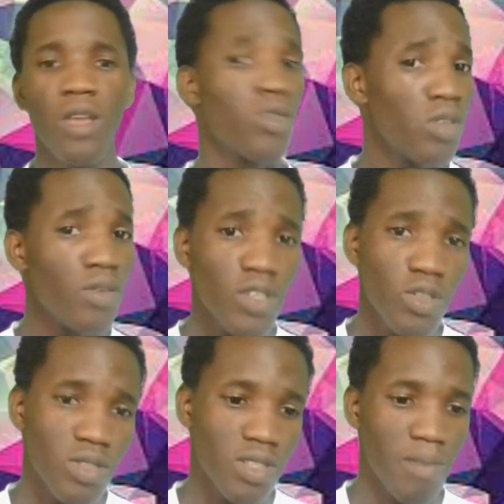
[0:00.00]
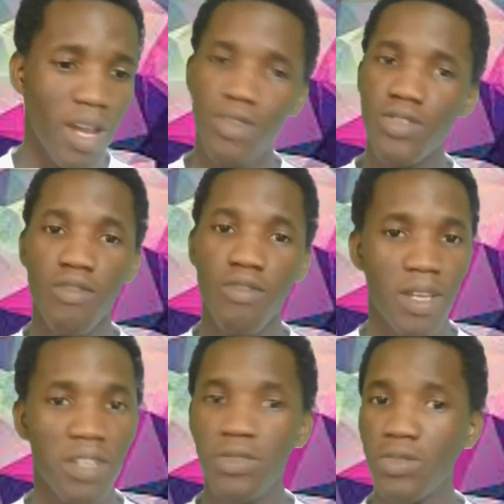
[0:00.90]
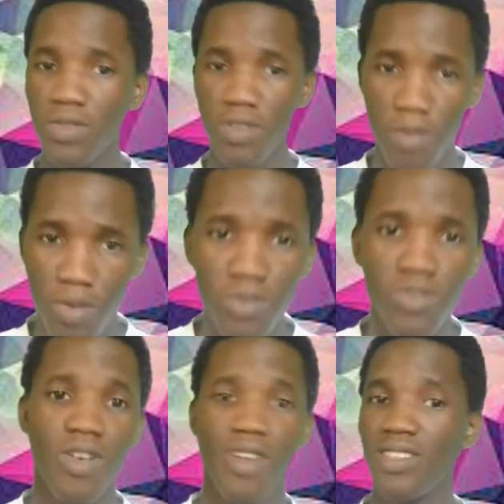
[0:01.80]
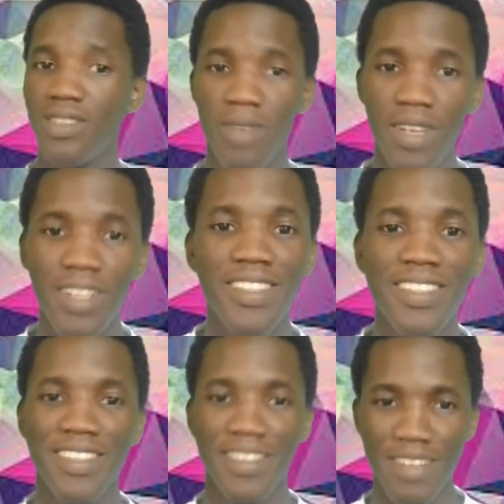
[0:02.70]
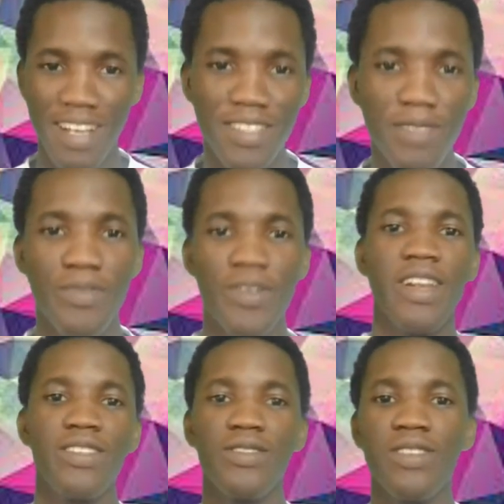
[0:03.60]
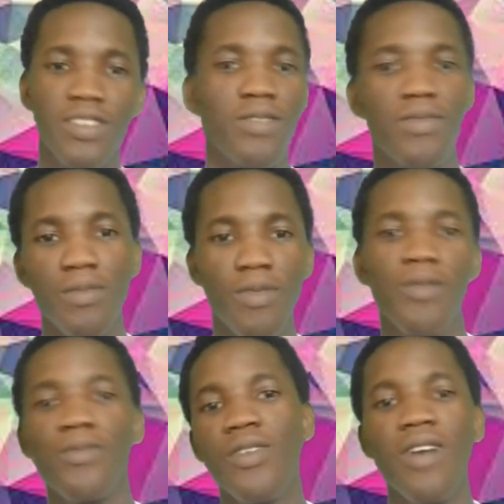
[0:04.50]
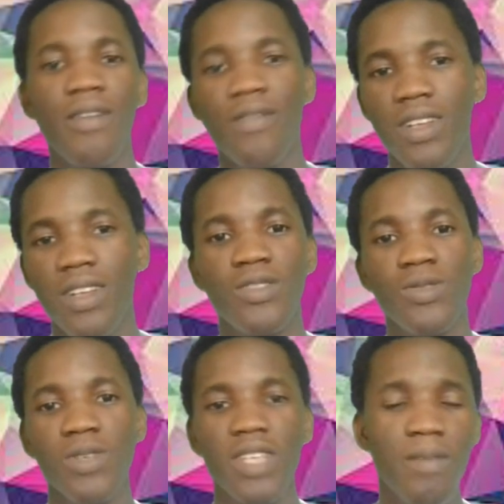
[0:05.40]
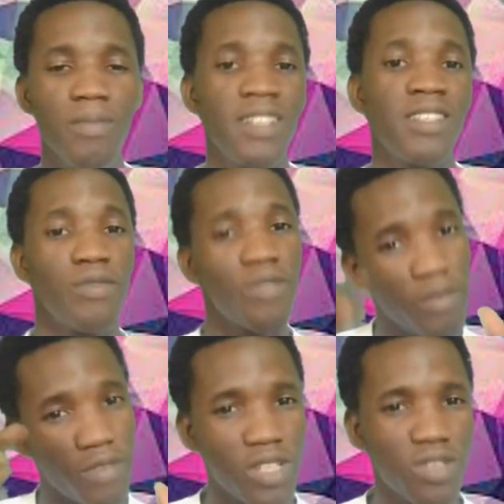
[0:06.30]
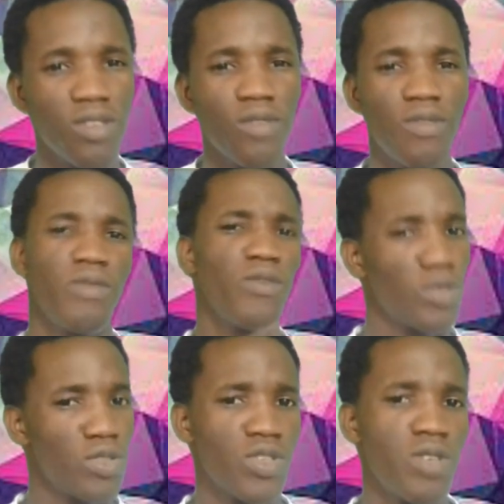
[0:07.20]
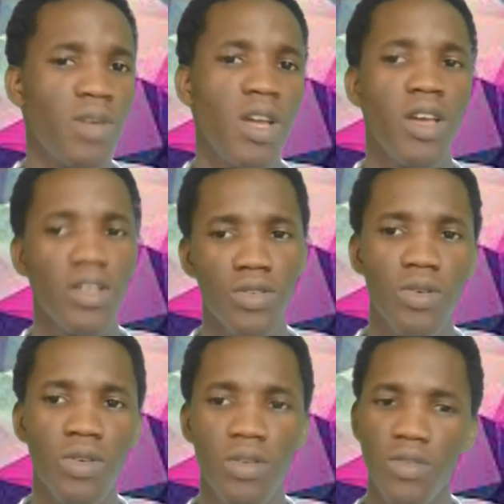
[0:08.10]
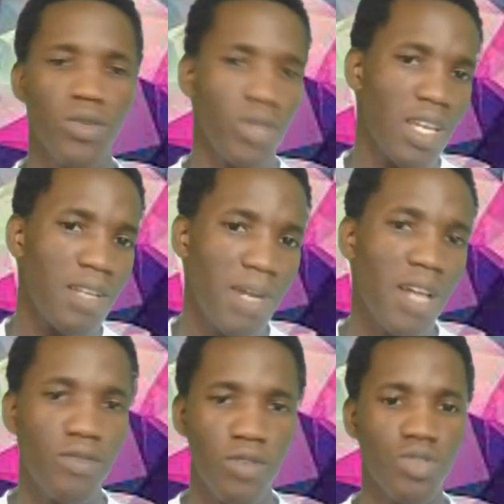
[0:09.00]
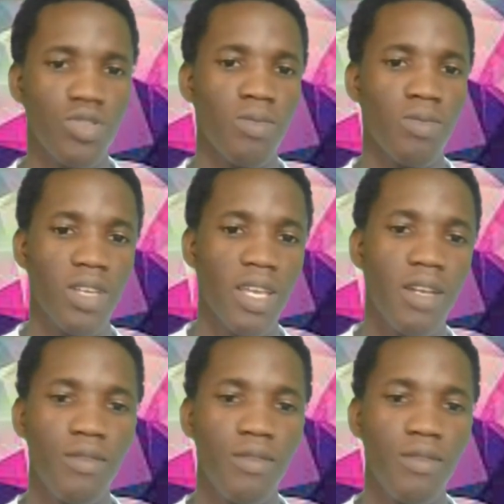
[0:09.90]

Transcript: you could even use the Microsoft Paint to do some cool drawings, but you know, as you progress, you need something more advanced. So GIMP is a free version of Photoshop. So if you know you can't buy the Photoshop or you can't